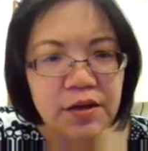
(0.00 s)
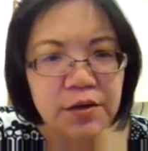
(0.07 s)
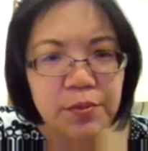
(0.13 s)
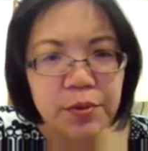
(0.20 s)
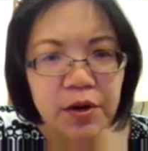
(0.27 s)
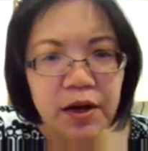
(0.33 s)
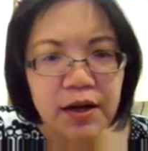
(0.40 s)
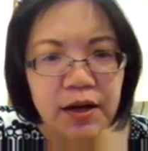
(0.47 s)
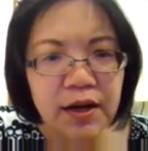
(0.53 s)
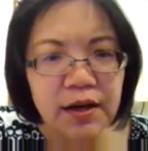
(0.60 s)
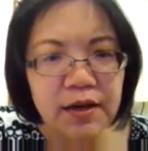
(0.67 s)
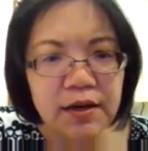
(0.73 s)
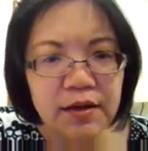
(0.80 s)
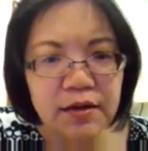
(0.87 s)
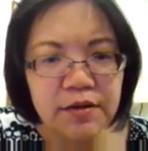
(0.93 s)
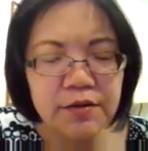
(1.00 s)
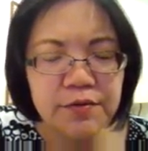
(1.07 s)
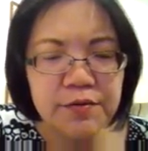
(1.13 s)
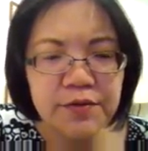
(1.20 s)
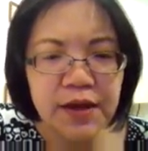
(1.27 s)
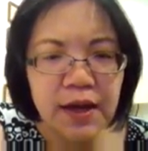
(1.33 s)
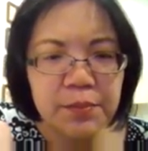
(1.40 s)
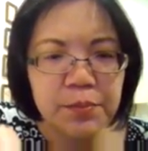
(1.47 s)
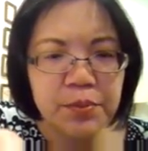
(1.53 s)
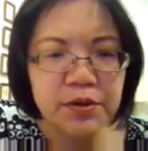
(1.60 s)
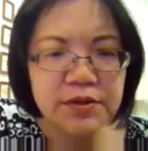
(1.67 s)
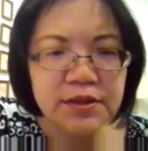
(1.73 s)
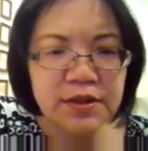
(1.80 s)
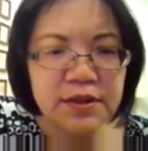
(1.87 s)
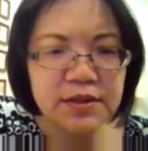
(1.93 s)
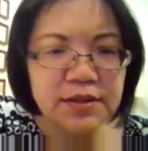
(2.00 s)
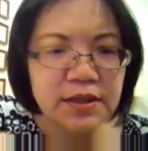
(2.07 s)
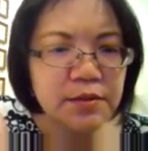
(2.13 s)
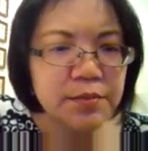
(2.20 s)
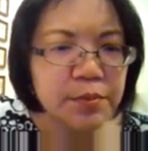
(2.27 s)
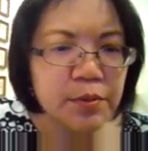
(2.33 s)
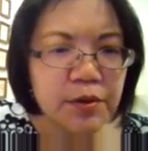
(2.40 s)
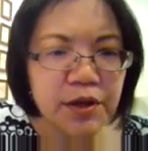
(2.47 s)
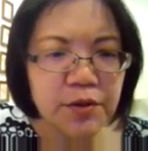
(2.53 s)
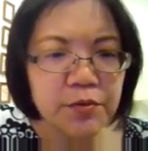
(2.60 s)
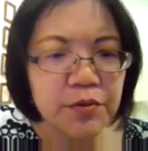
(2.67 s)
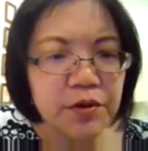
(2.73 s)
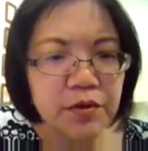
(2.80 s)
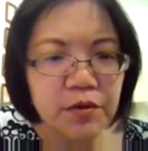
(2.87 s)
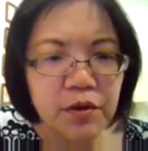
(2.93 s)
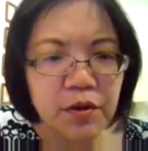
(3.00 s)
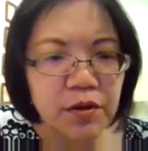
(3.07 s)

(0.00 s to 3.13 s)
inner product of that particular data point with